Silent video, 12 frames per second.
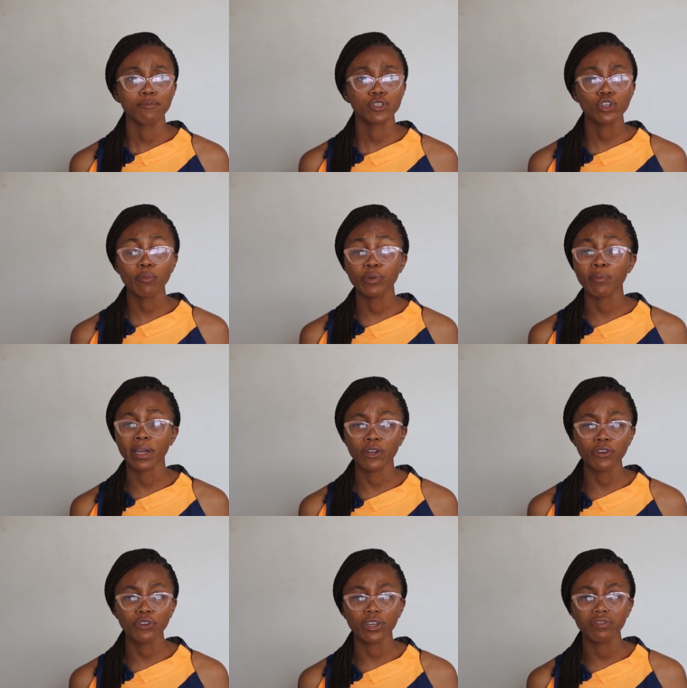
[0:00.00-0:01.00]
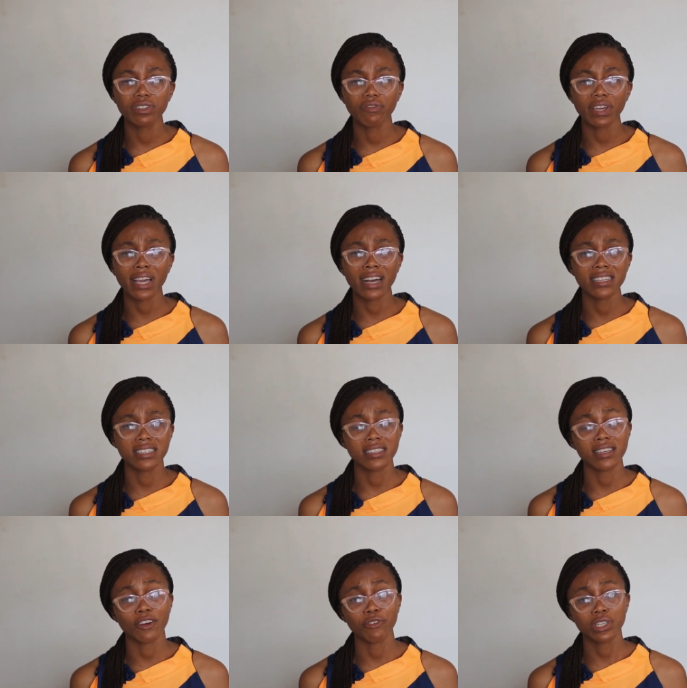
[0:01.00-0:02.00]
Some you might not know if the
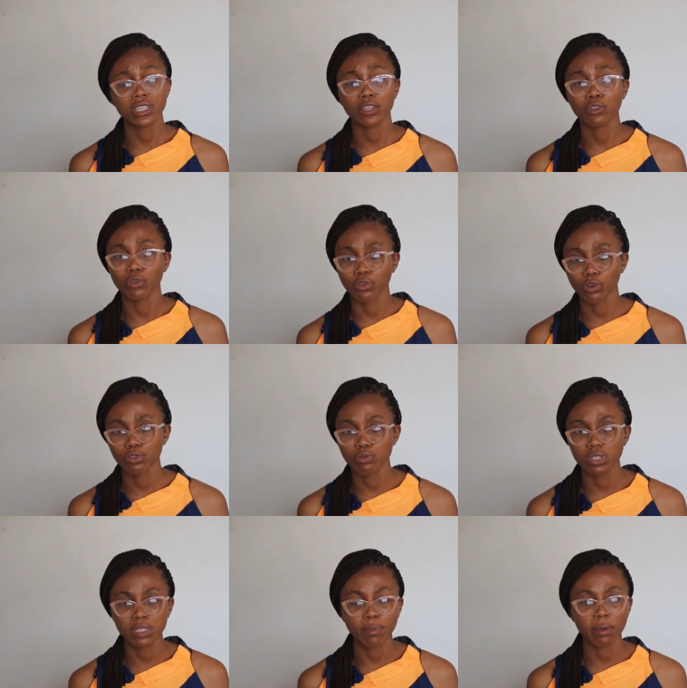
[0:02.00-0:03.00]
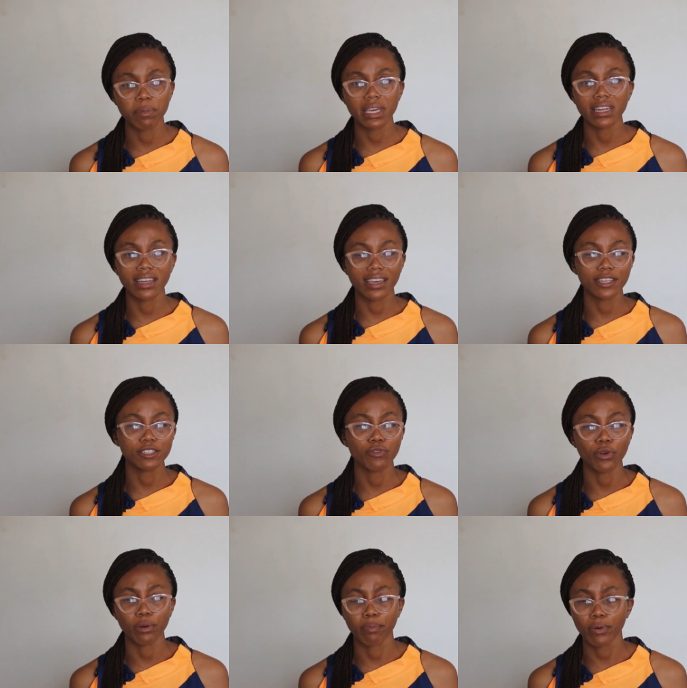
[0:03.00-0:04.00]
vacancies are recent or not, which might be a
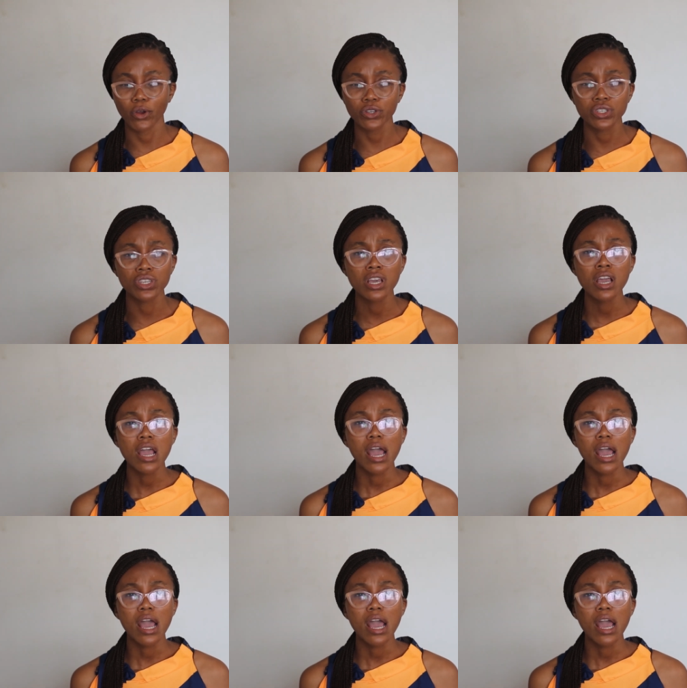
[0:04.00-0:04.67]
negative or a plus,